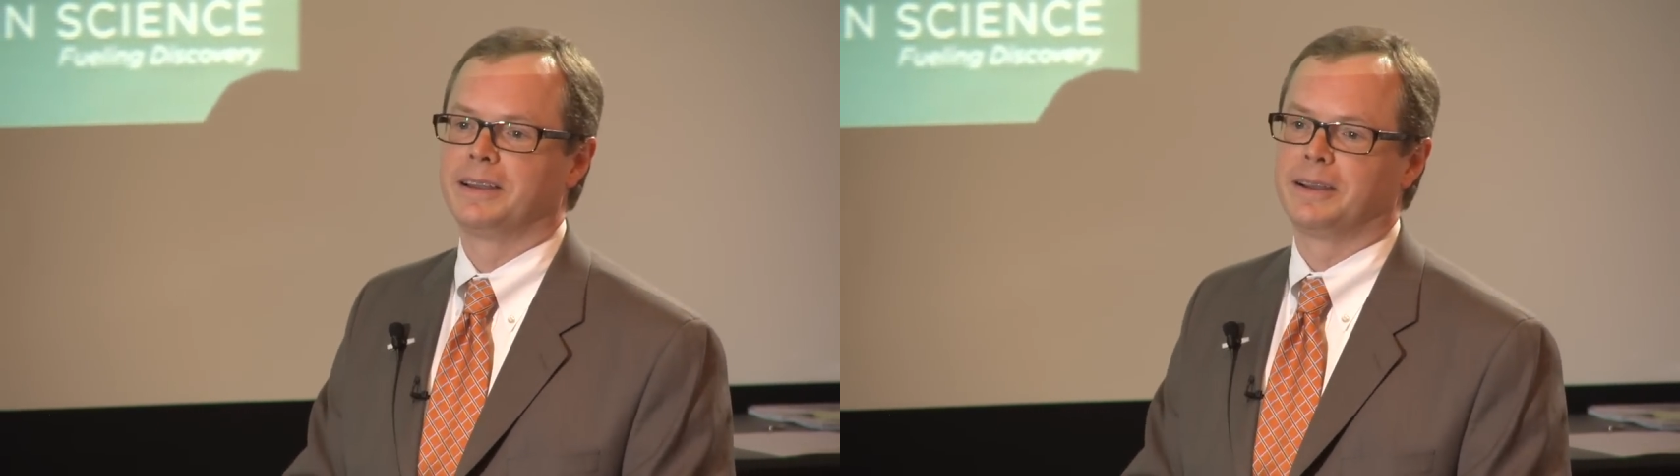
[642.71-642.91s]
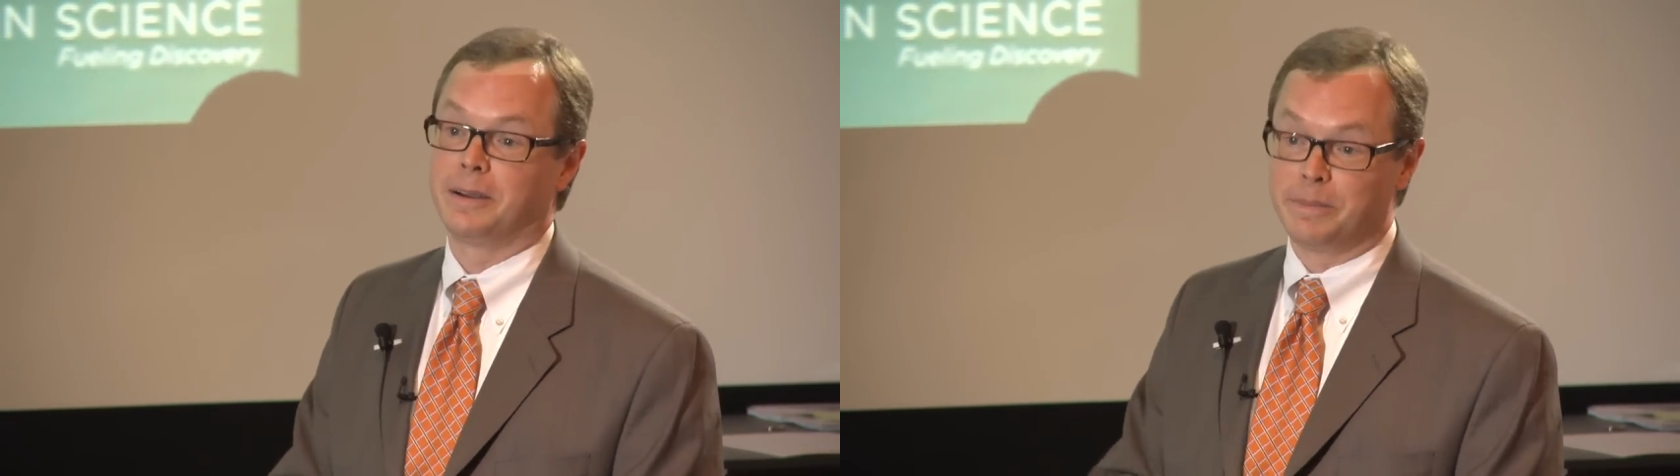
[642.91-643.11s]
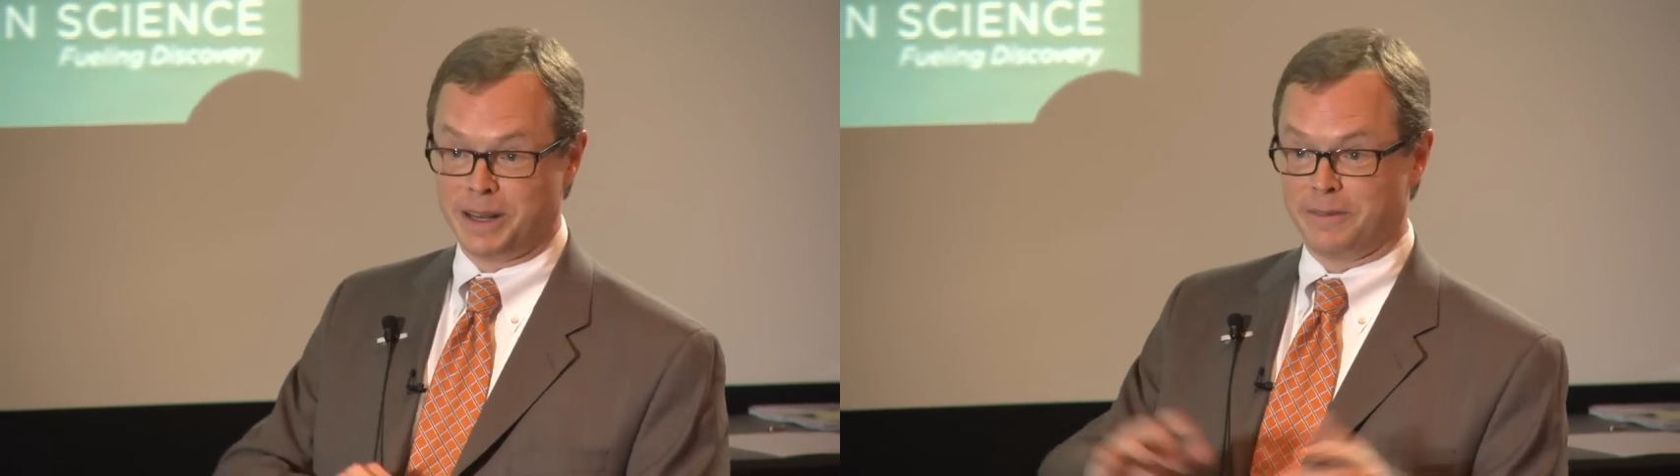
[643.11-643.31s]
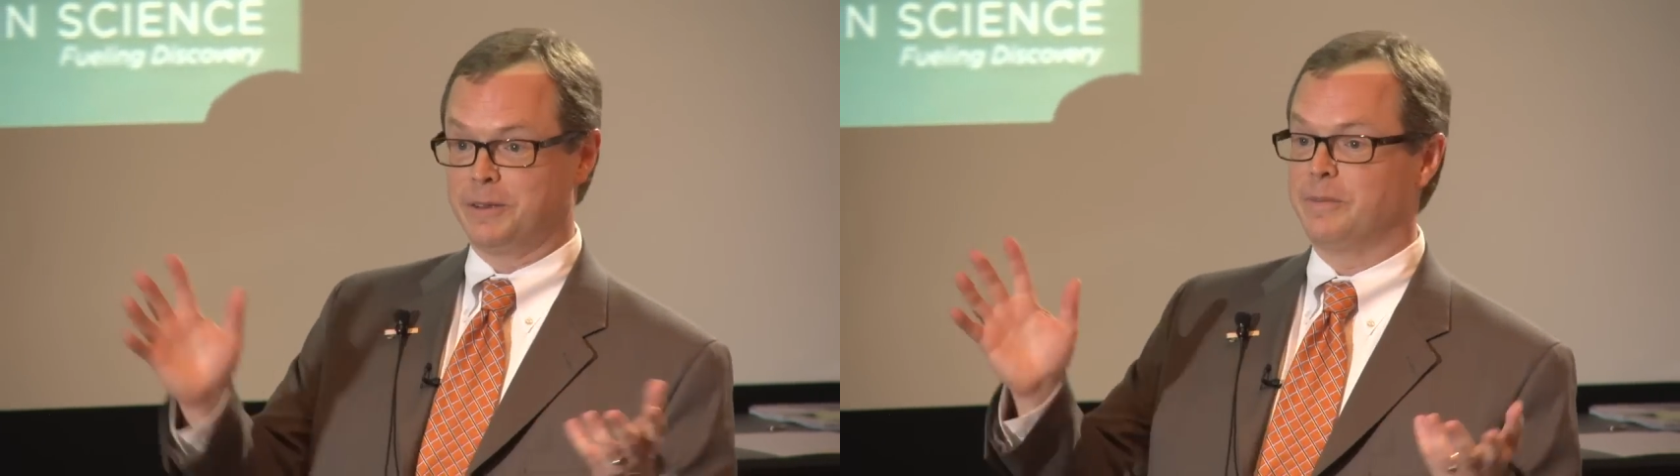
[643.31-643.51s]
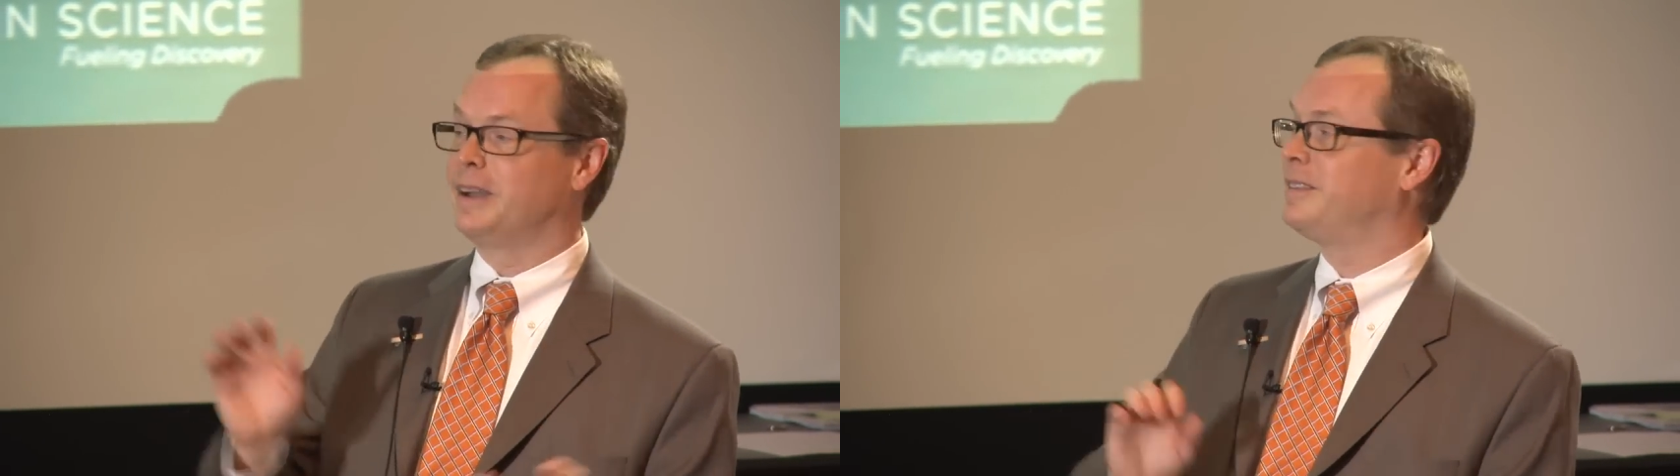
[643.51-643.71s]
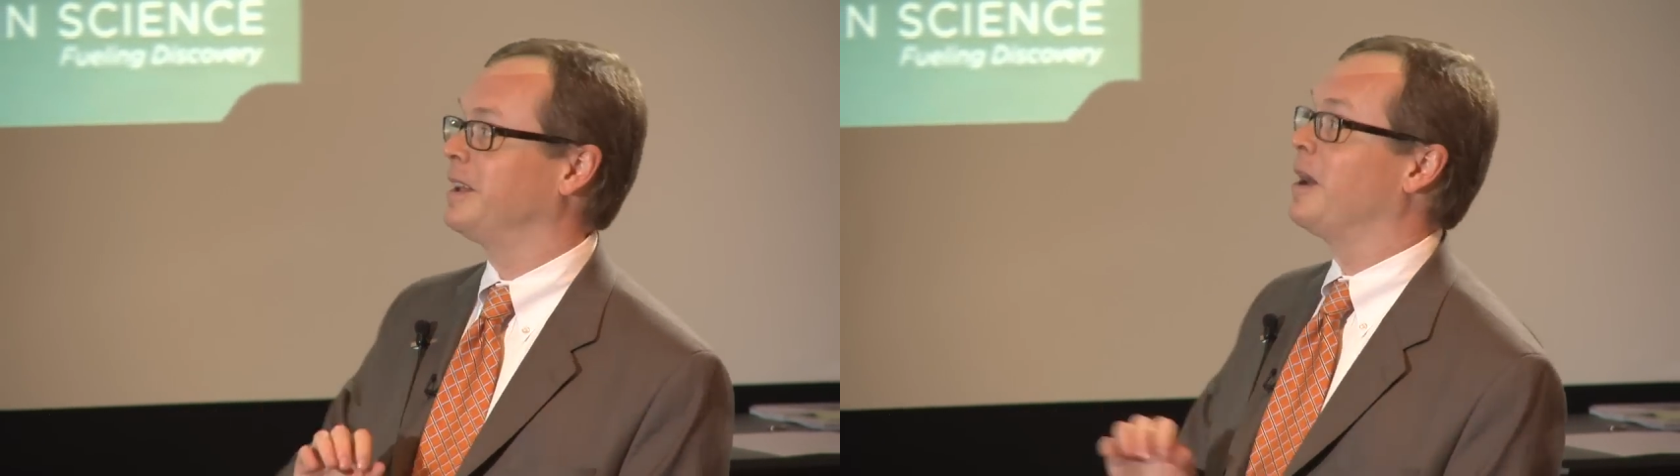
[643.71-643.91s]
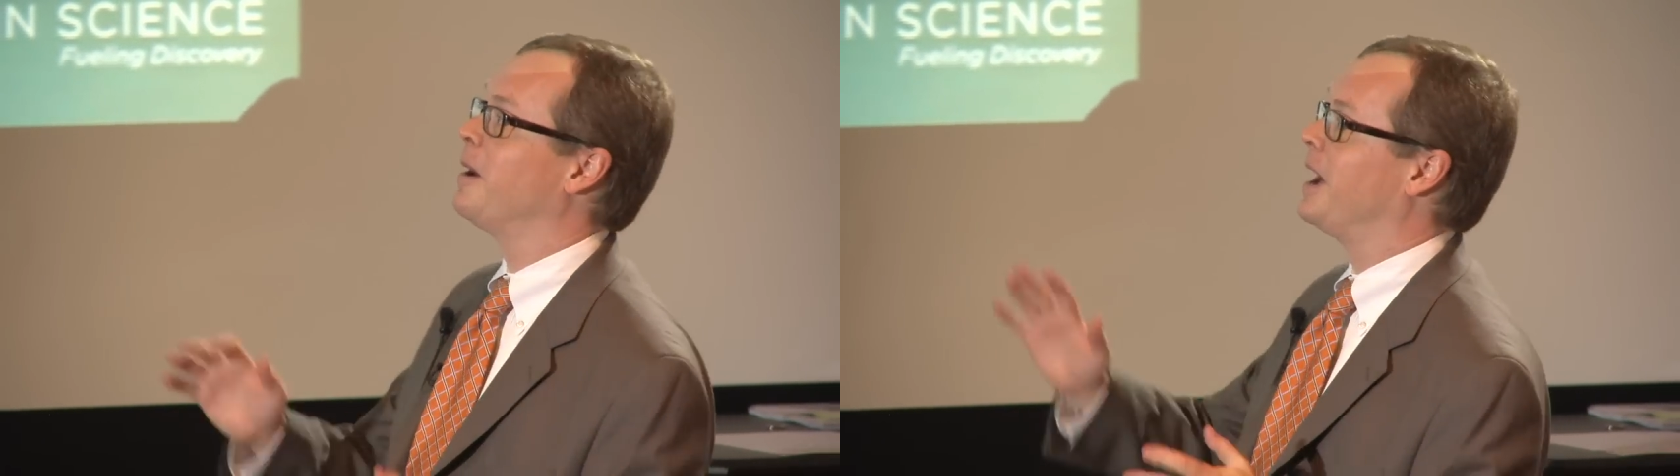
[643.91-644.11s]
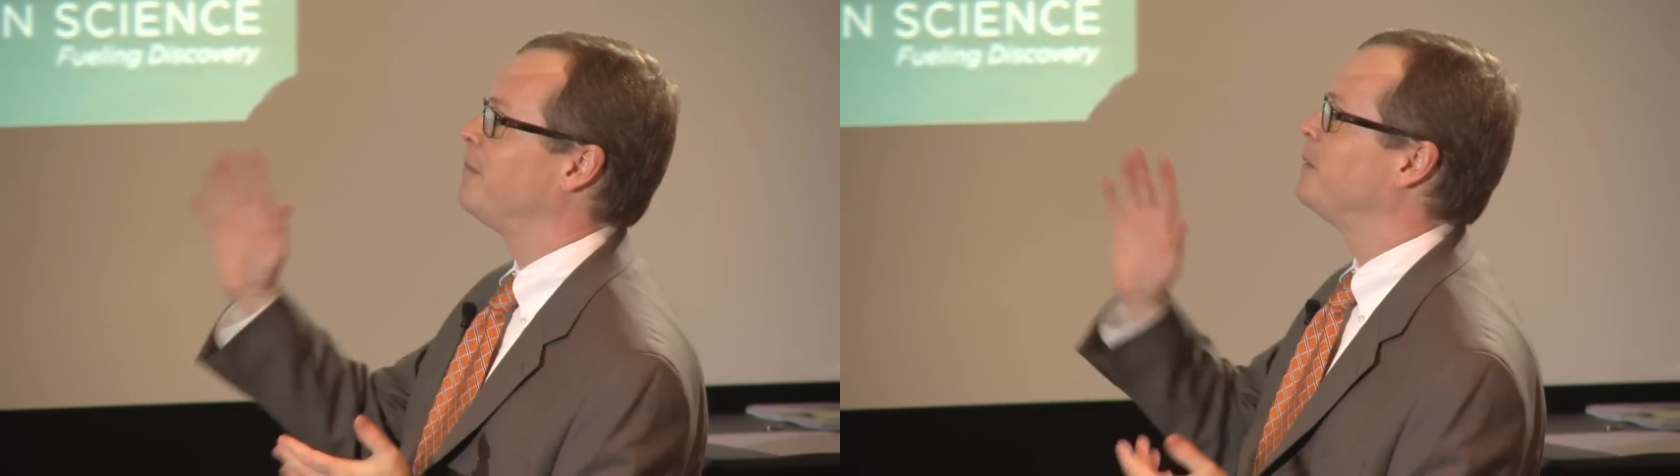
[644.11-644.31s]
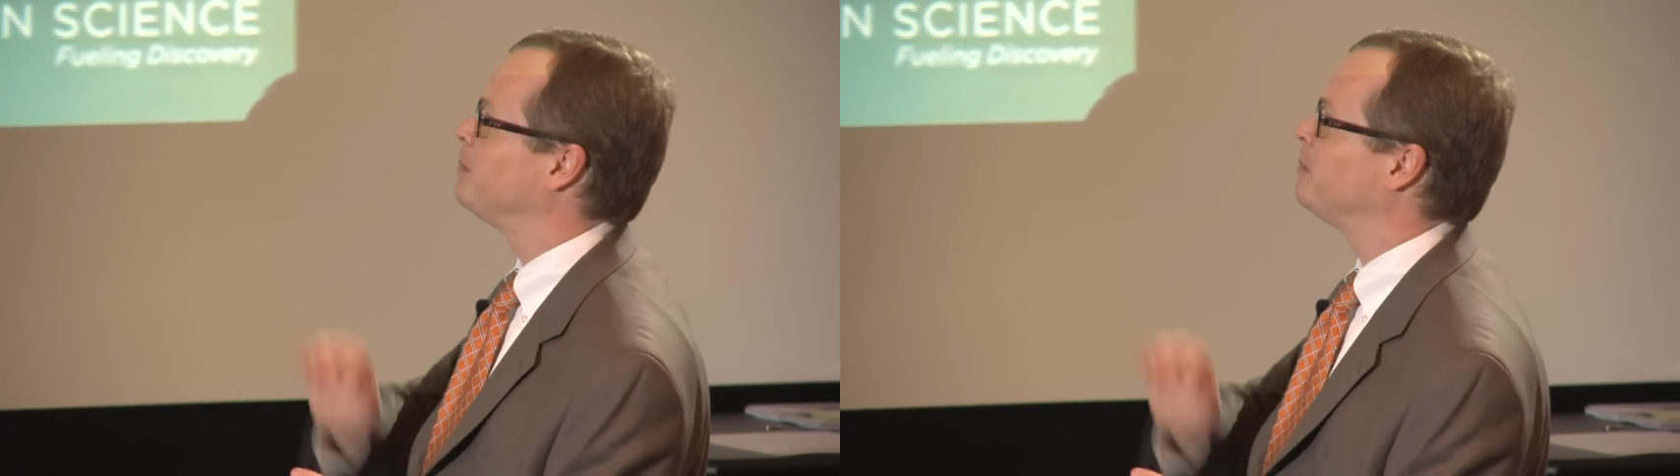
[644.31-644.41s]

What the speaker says: Many of you might say, oh, I'm